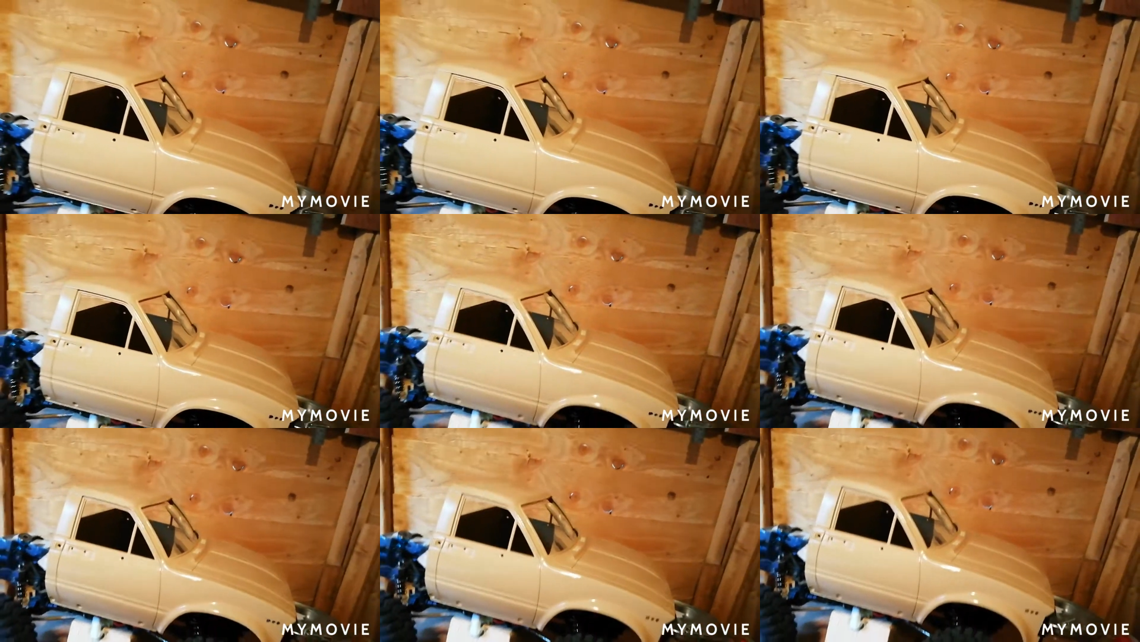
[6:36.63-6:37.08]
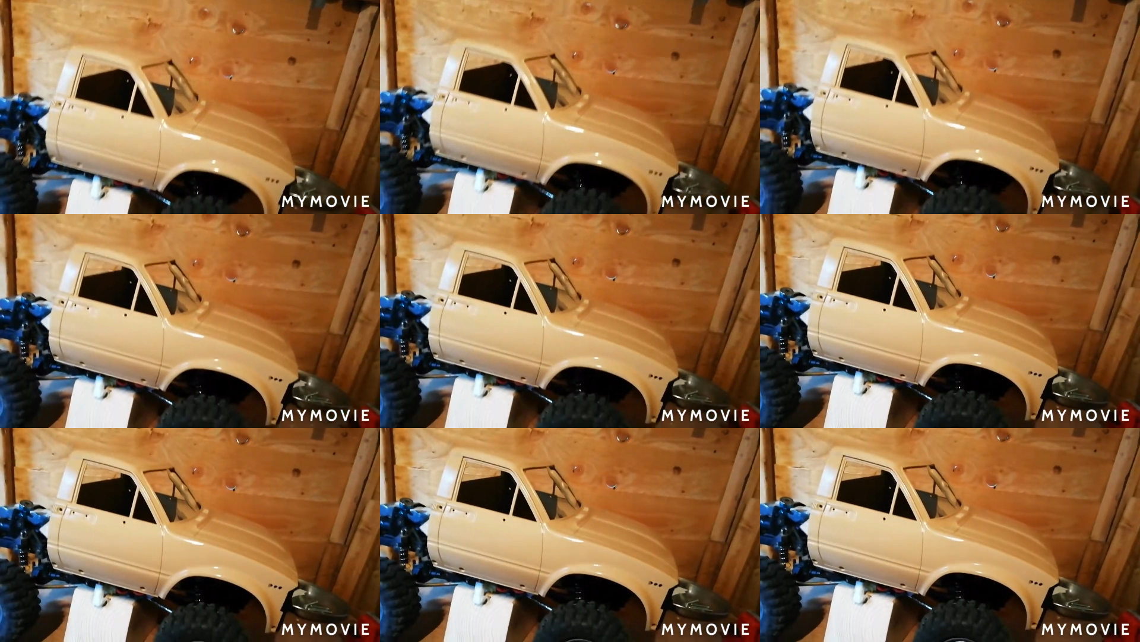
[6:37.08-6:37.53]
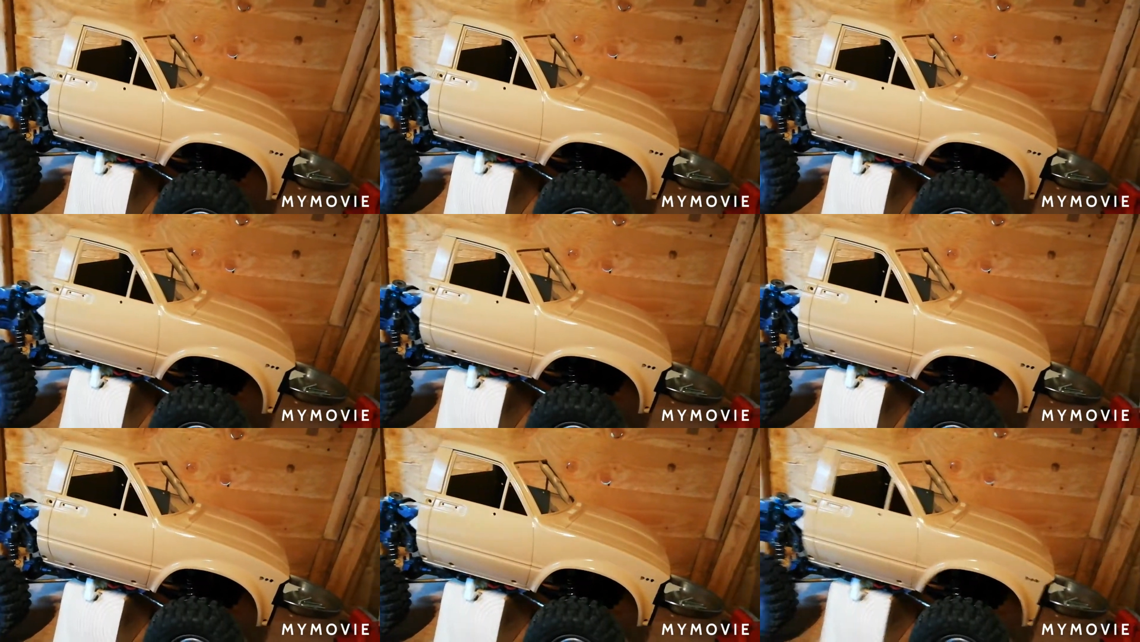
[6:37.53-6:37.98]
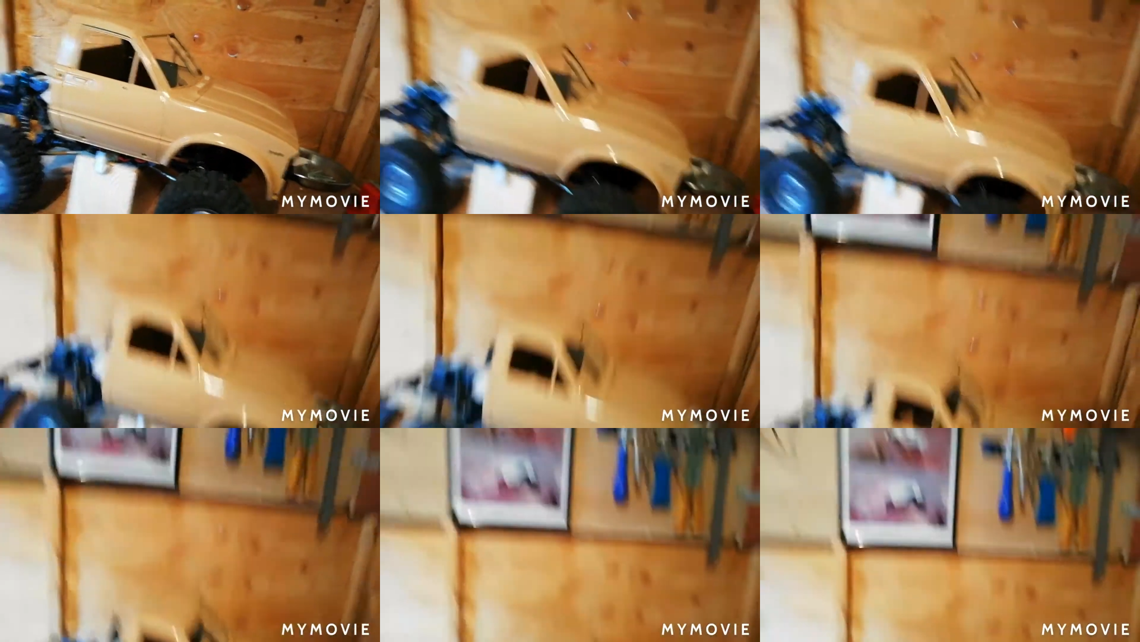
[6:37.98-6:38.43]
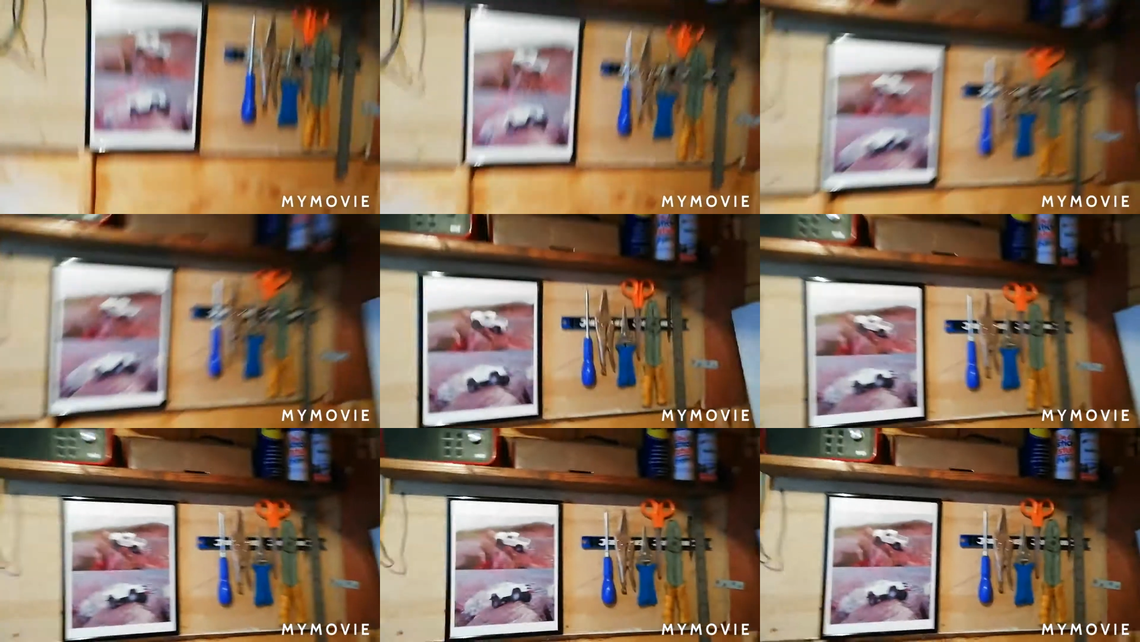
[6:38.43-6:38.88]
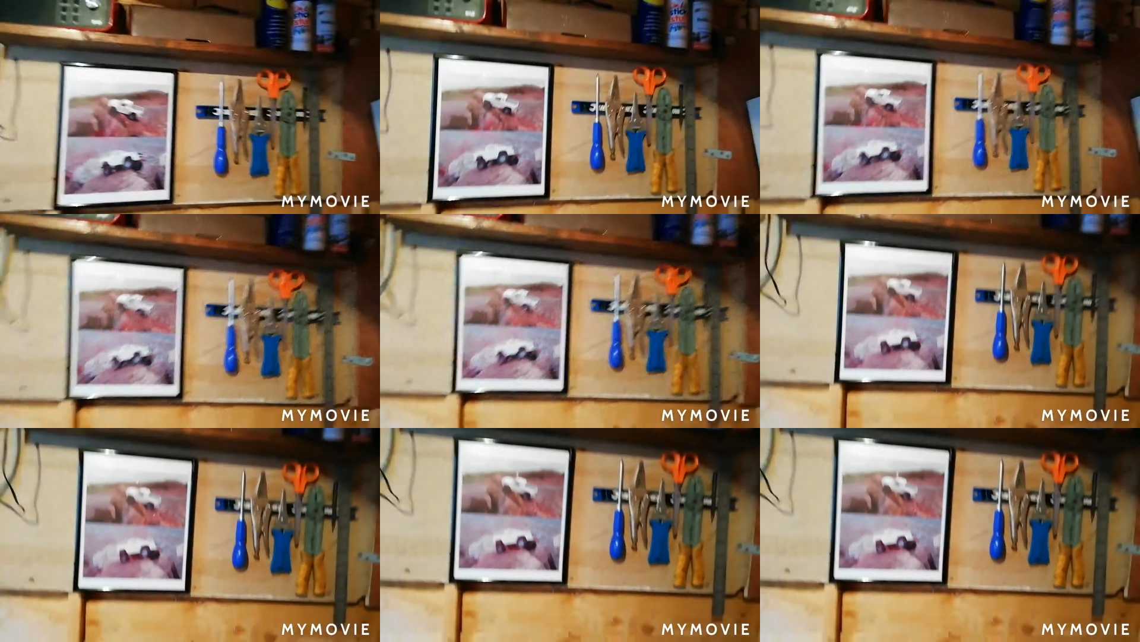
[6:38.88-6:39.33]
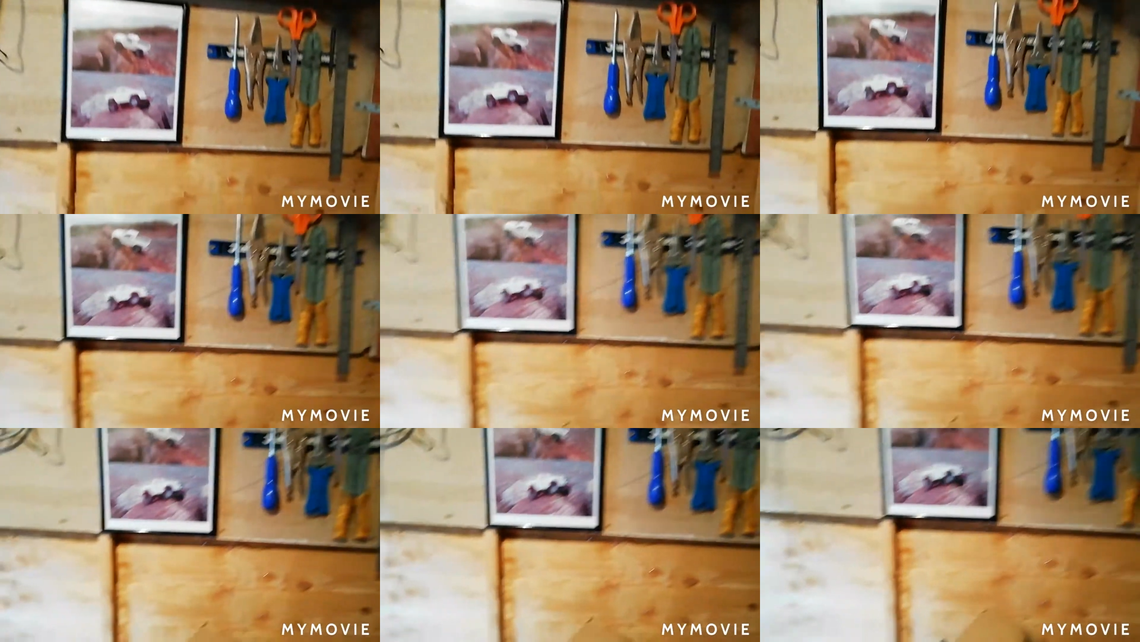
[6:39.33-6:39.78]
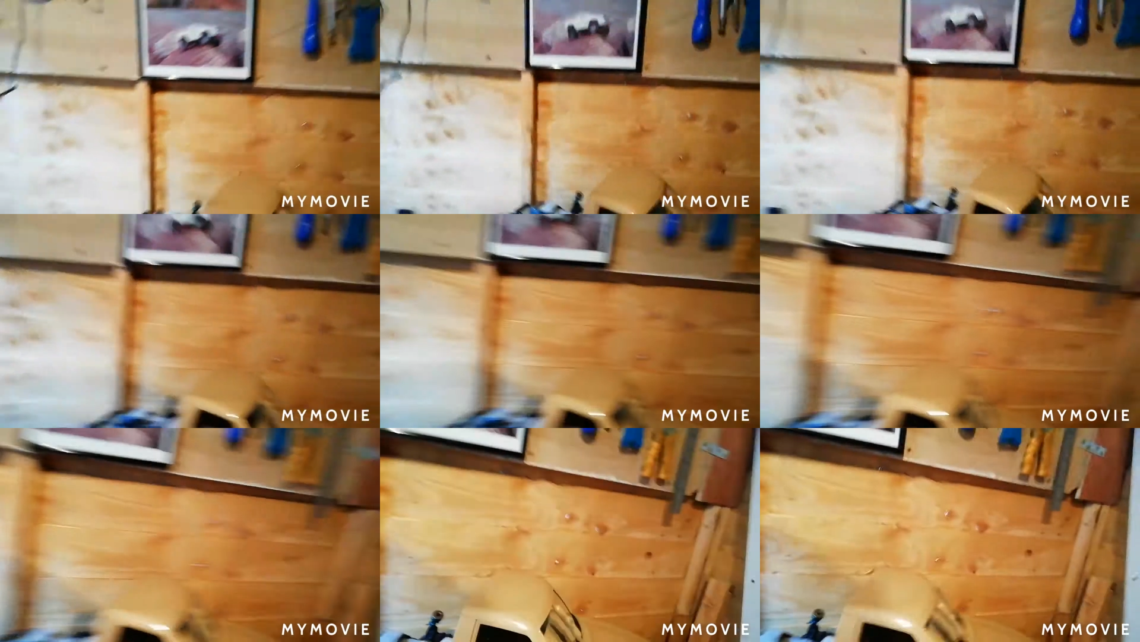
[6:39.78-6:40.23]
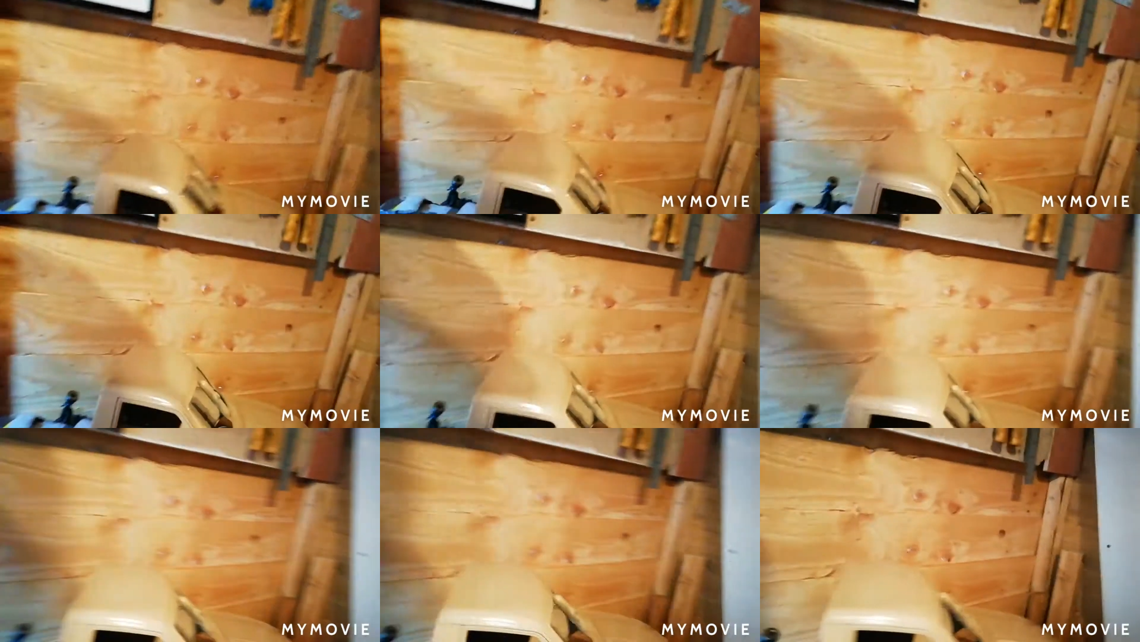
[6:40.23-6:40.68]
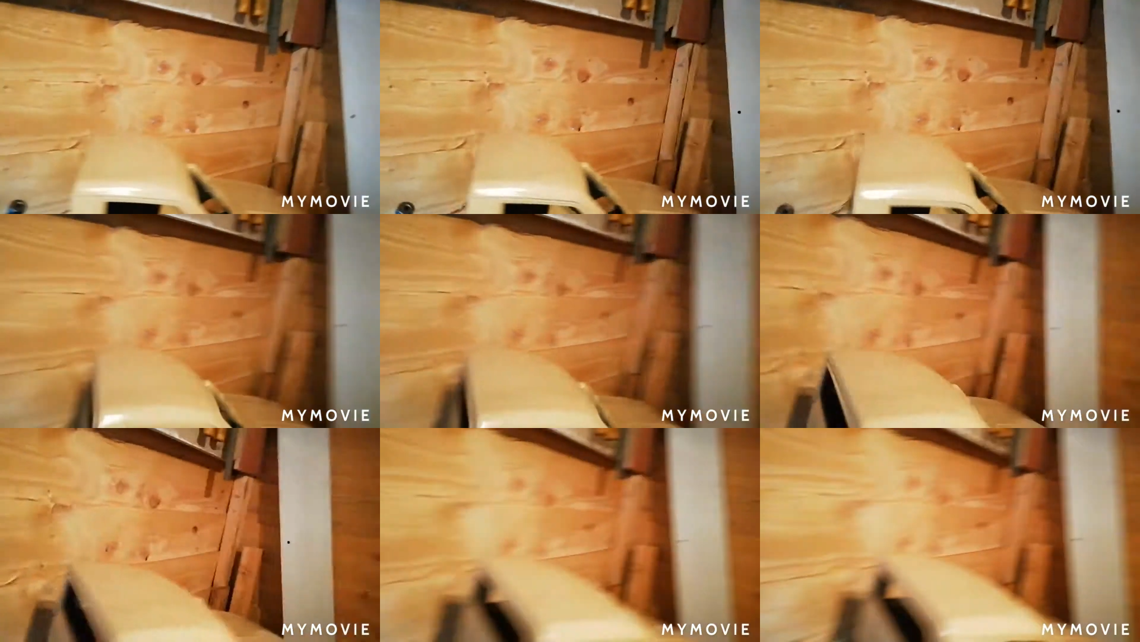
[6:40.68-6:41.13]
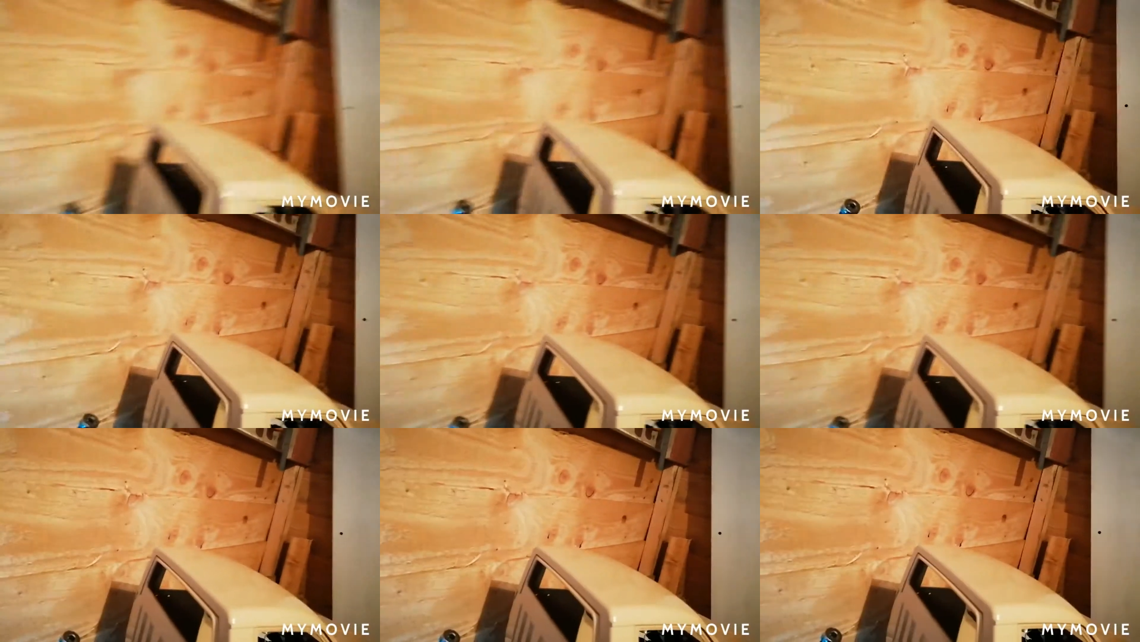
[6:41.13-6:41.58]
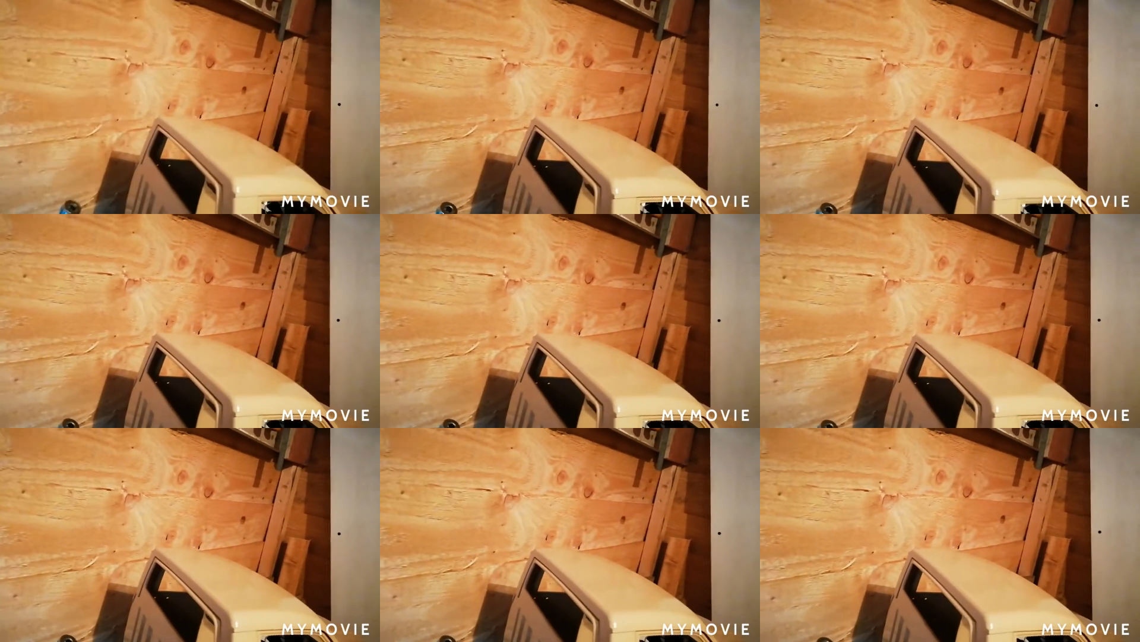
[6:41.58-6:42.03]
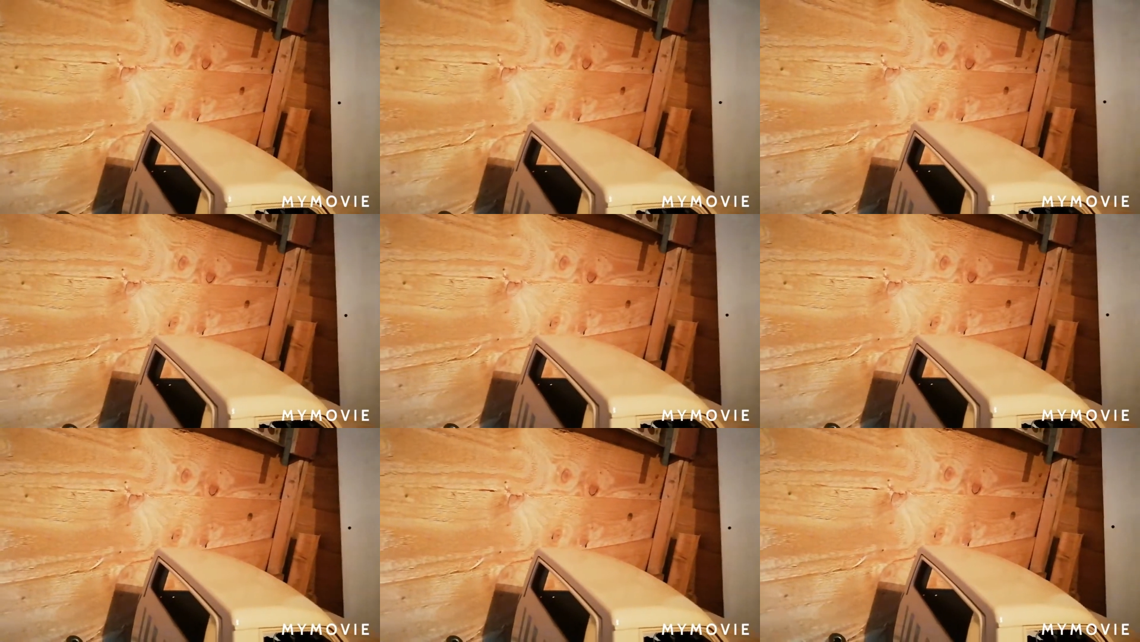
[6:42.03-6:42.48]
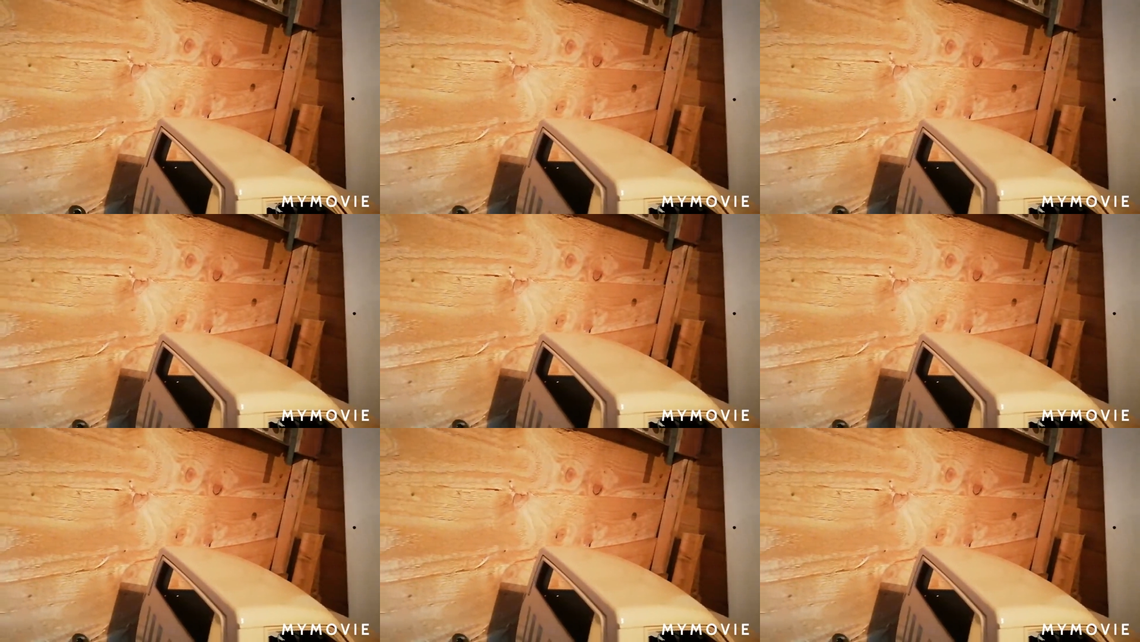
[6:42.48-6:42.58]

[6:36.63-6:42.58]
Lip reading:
No face is visible, so there are no lips to read.